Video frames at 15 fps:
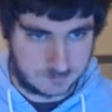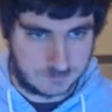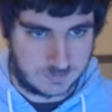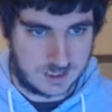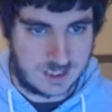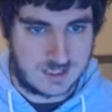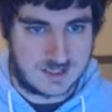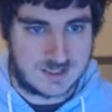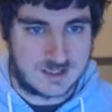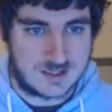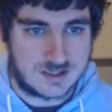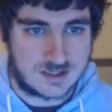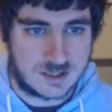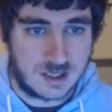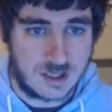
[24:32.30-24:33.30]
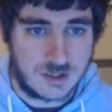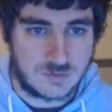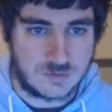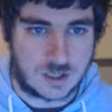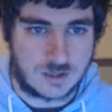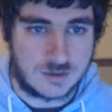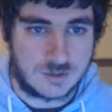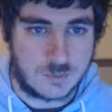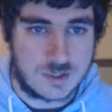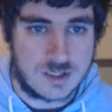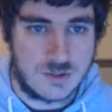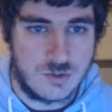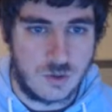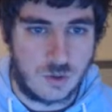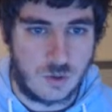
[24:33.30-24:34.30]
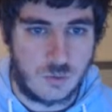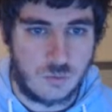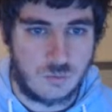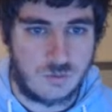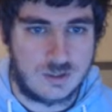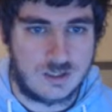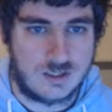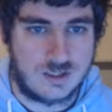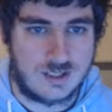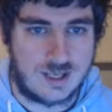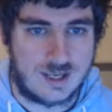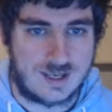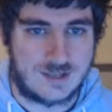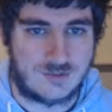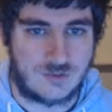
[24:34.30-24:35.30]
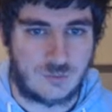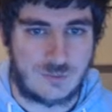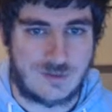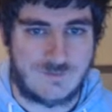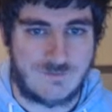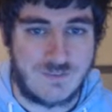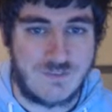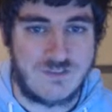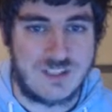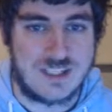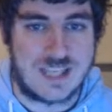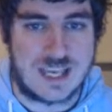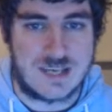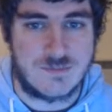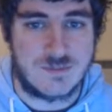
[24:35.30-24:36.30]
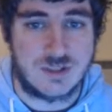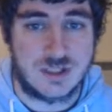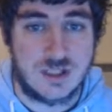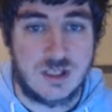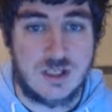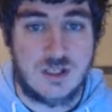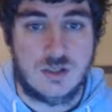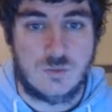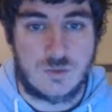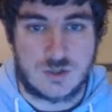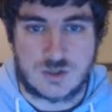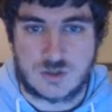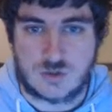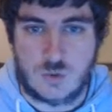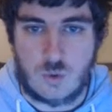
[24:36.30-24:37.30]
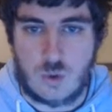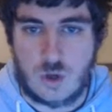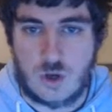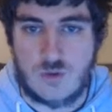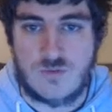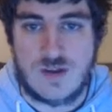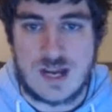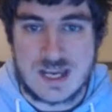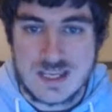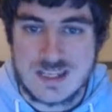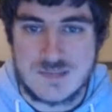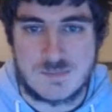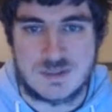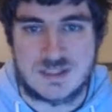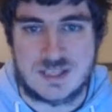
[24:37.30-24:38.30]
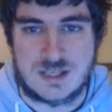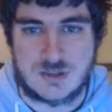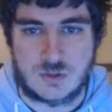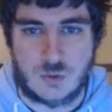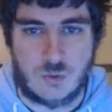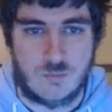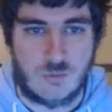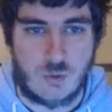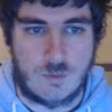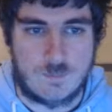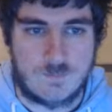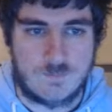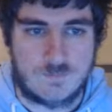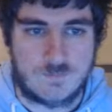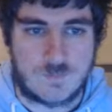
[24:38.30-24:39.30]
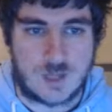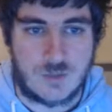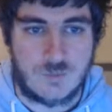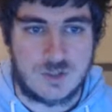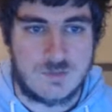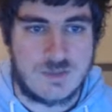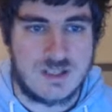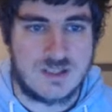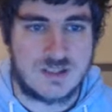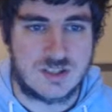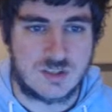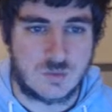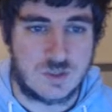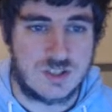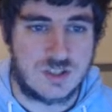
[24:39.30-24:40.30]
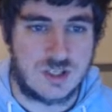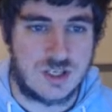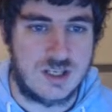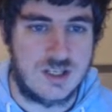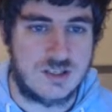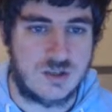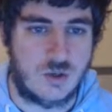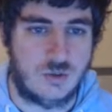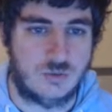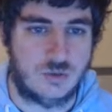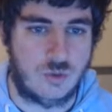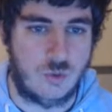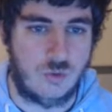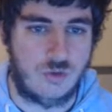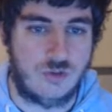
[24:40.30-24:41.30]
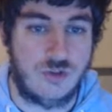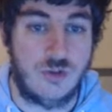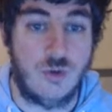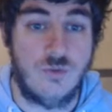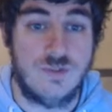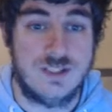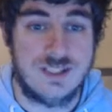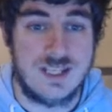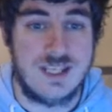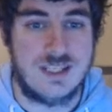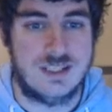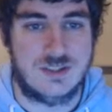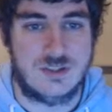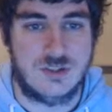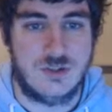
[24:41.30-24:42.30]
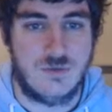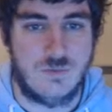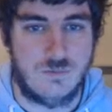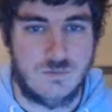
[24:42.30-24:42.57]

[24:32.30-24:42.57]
In its entire run, the Wii U only has around 50 games with a score of 80% or more, which means the Switch is on course to overtake it soon.